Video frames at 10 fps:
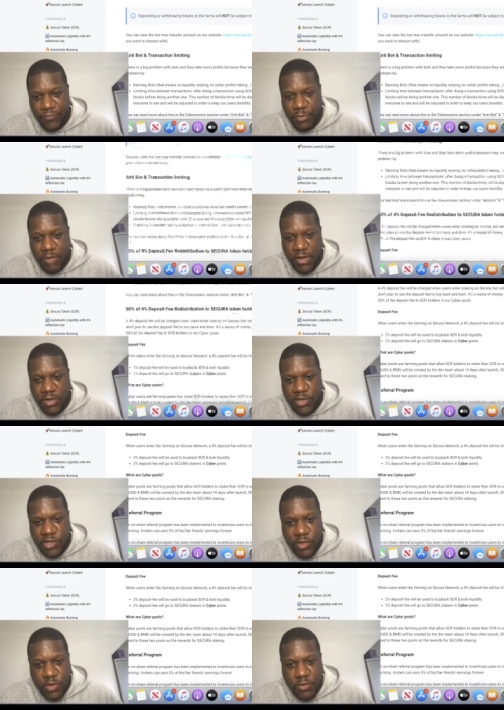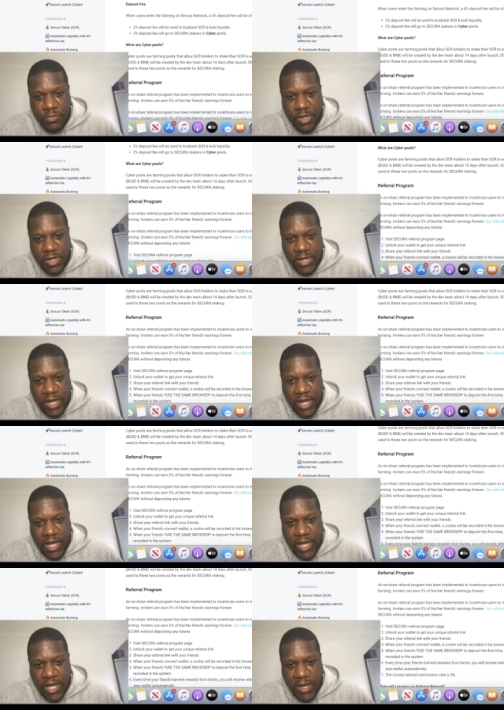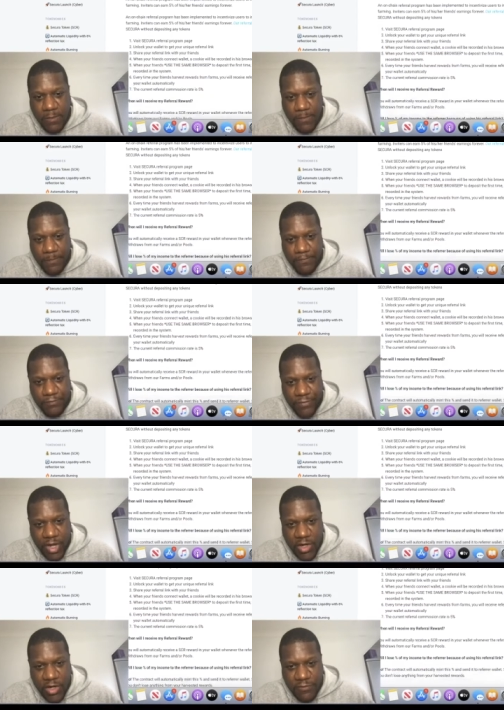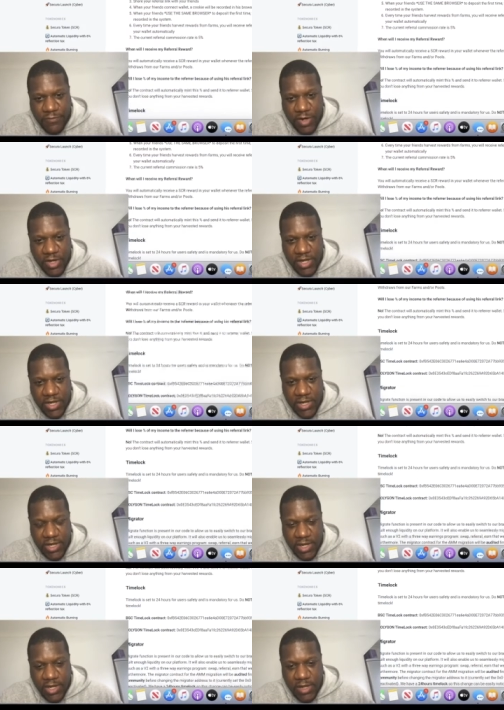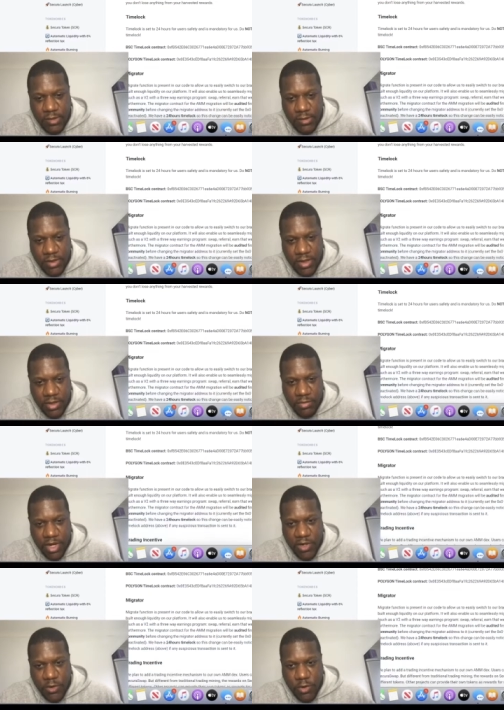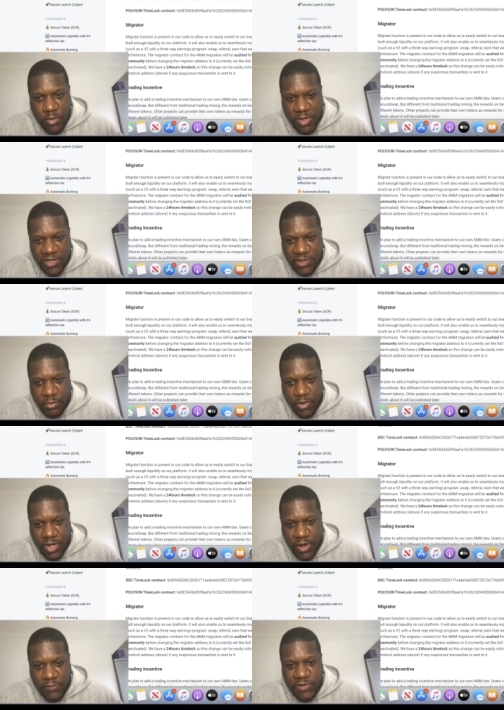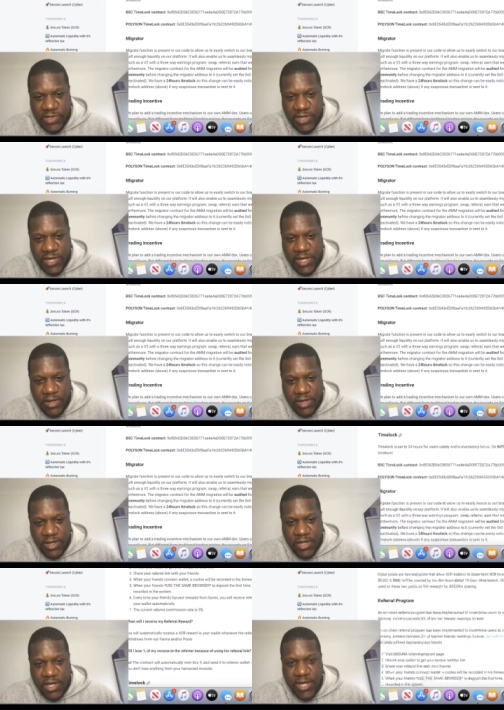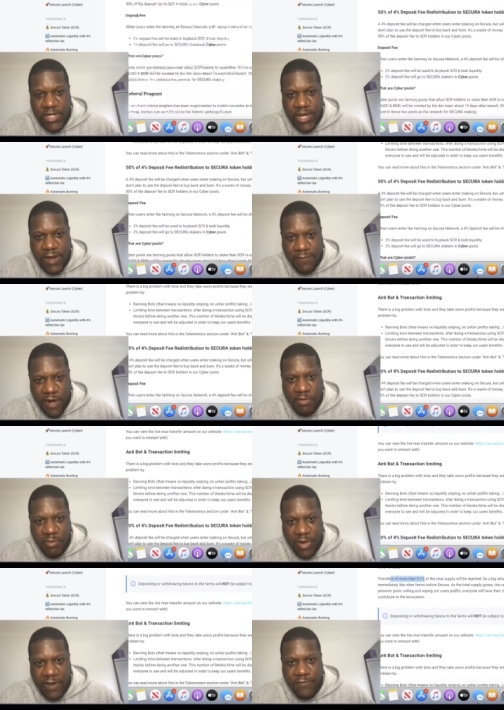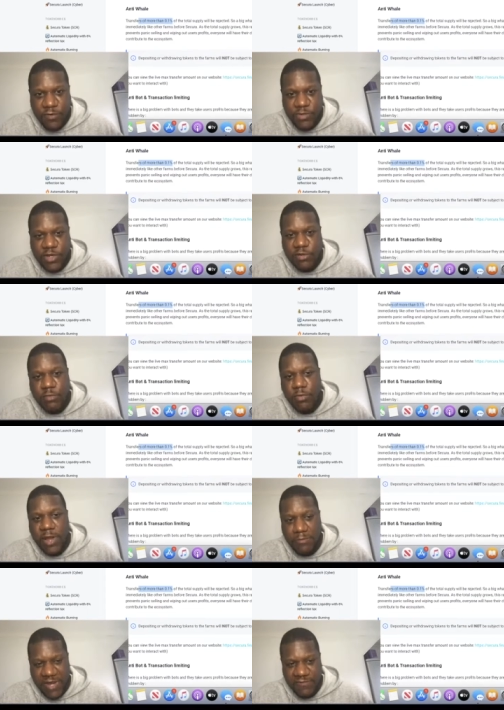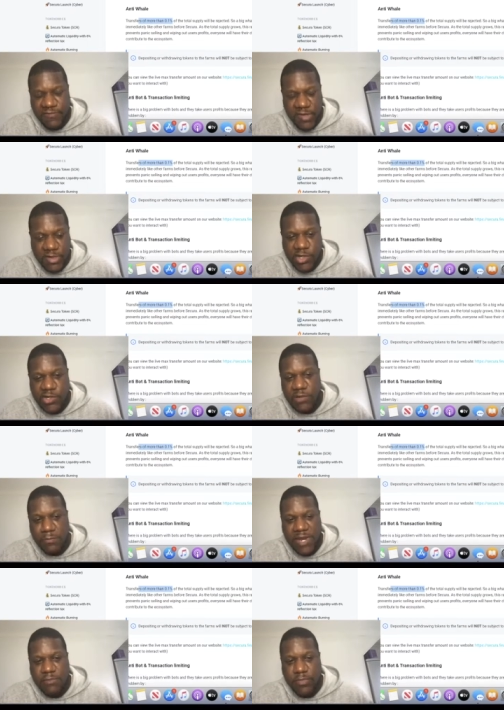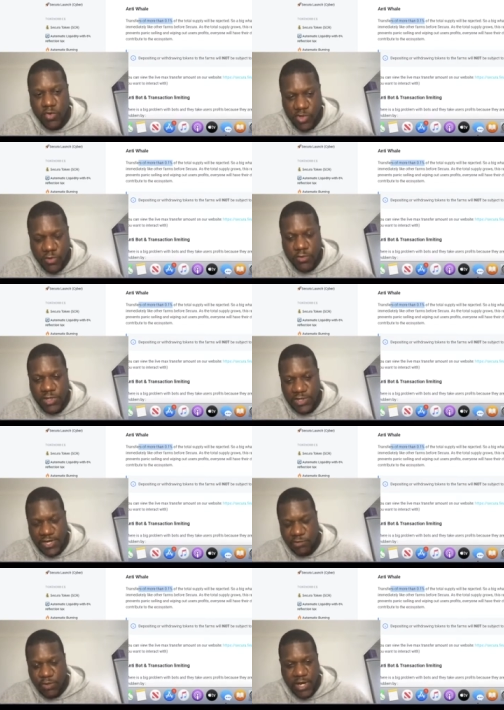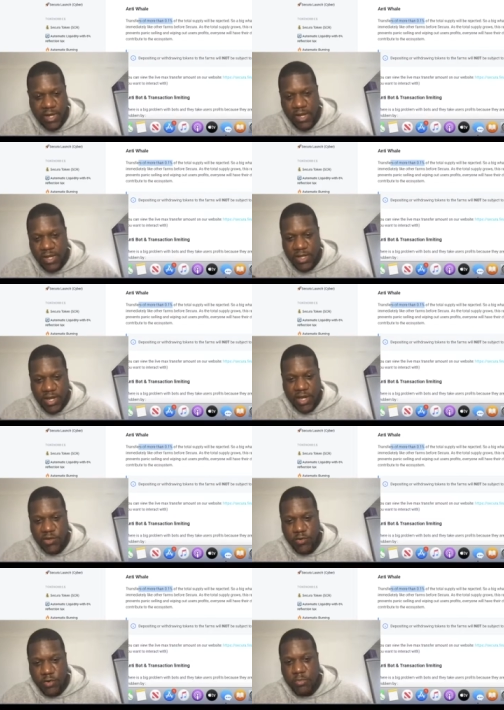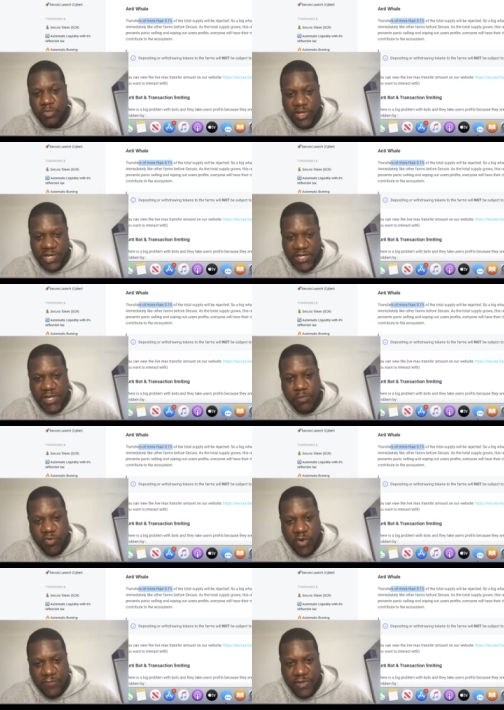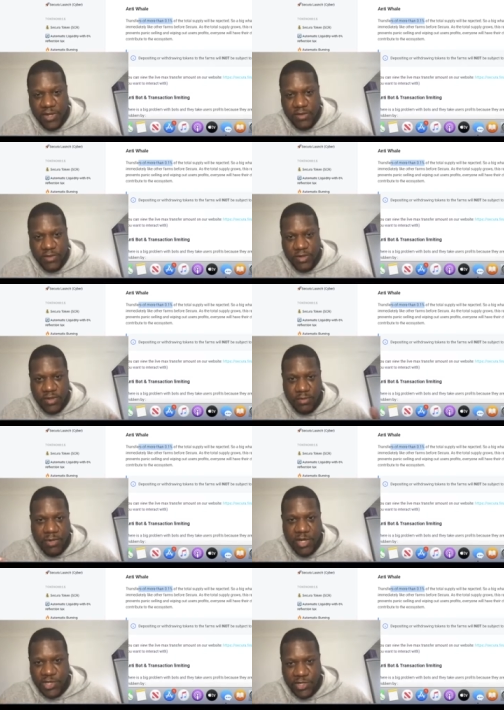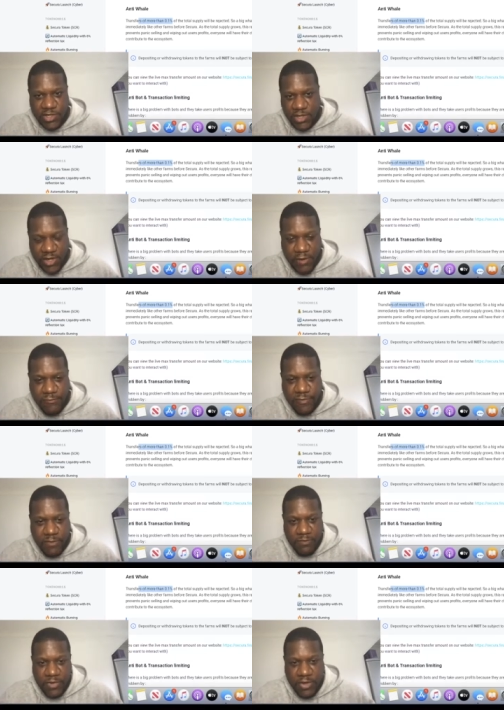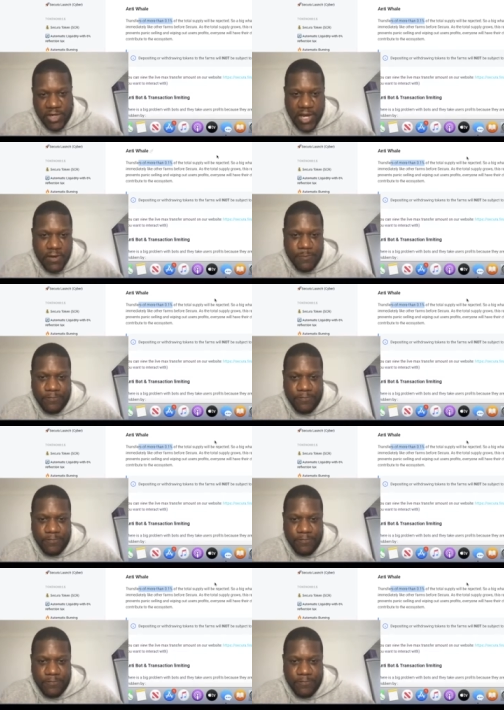but I'm going to assume um, I can't find it in here, but I know it will be somewhere. Obviously, it is a farming platform, so there will be a mint function to mint more tokens. That's where uh, your projected profit margin is going to come from. Okay,